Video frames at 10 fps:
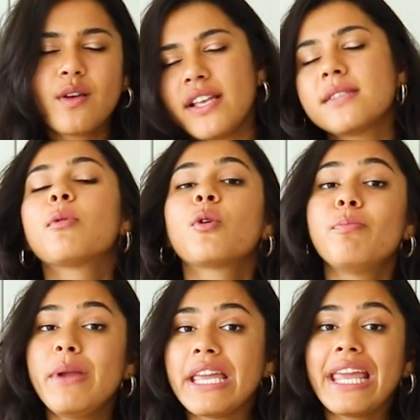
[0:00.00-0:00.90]
It has both
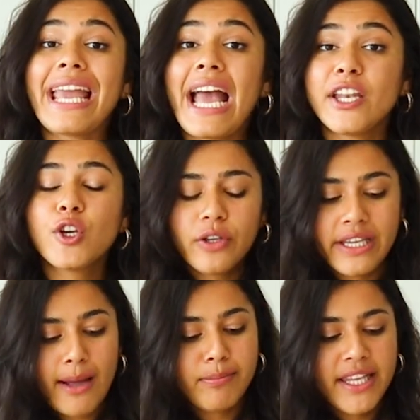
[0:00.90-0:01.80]
baking and
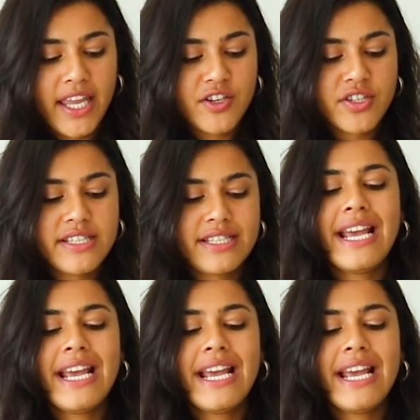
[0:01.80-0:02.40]
cooking applications,